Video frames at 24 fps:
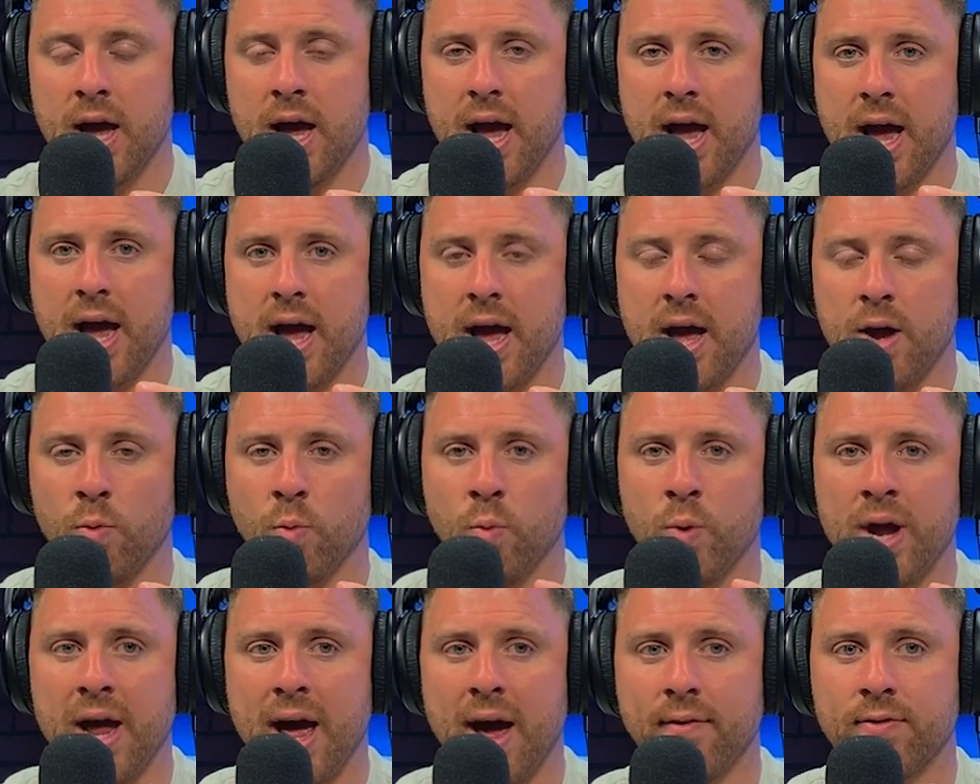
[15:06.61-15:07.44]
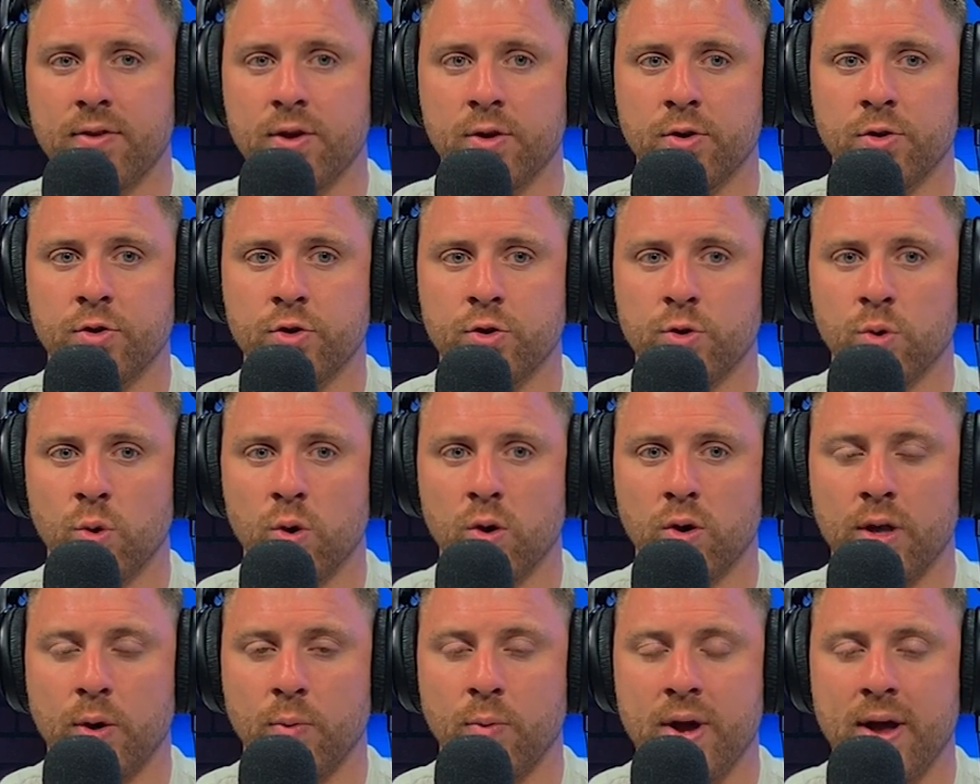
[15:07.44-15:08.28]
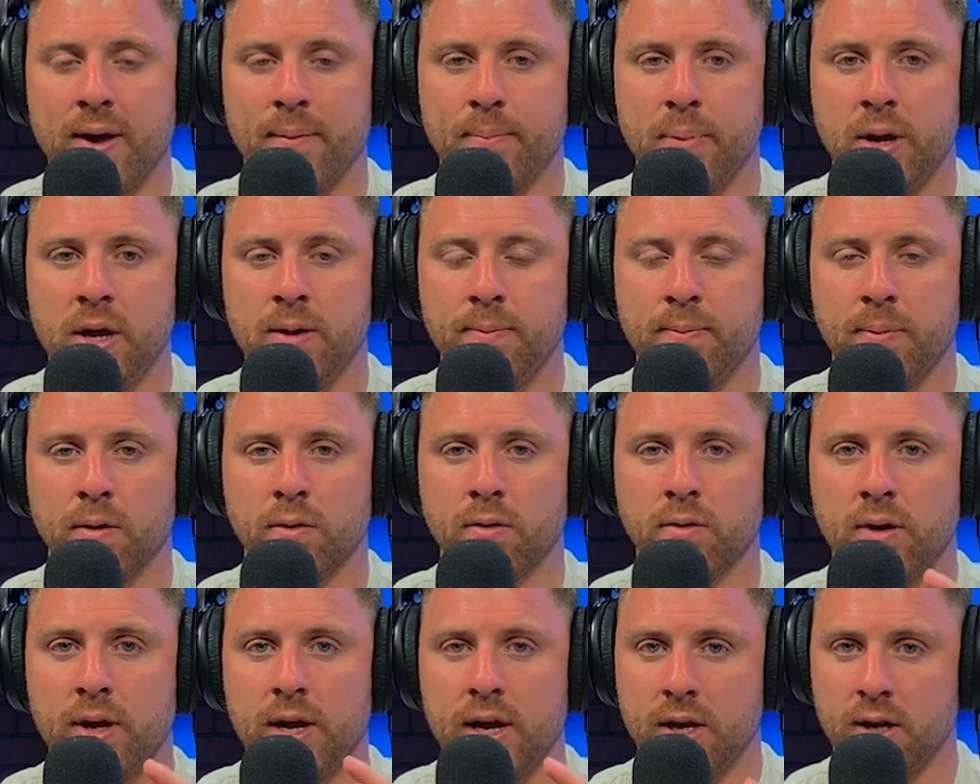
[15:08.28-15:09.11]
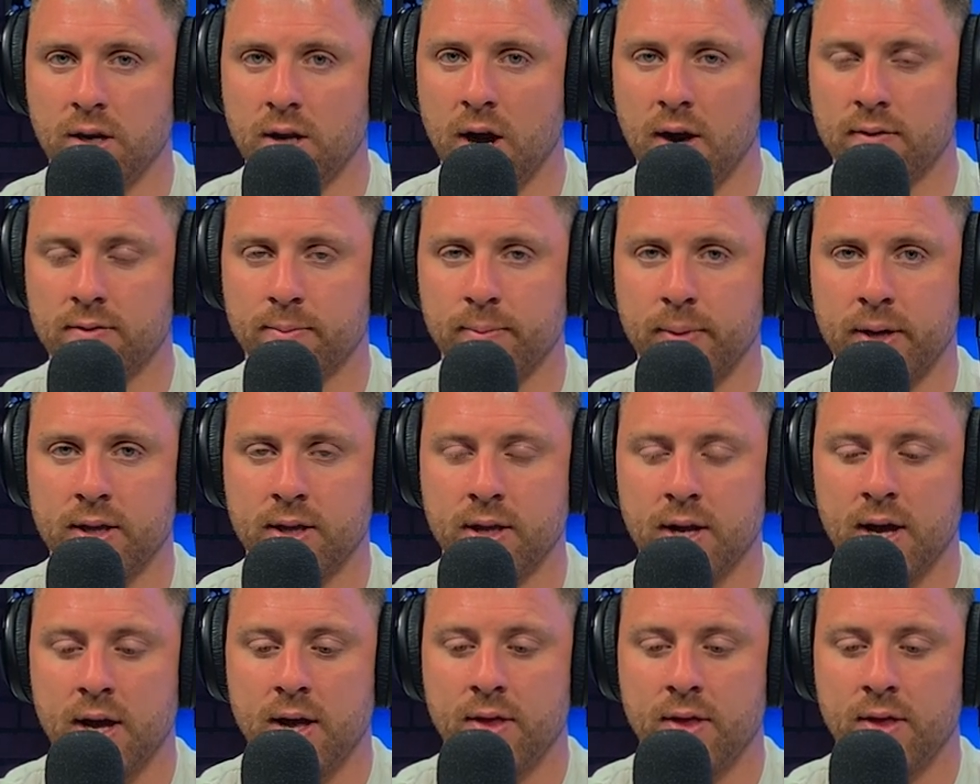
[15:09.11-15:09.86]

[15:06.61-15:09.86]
And we have to ensure that we have people in government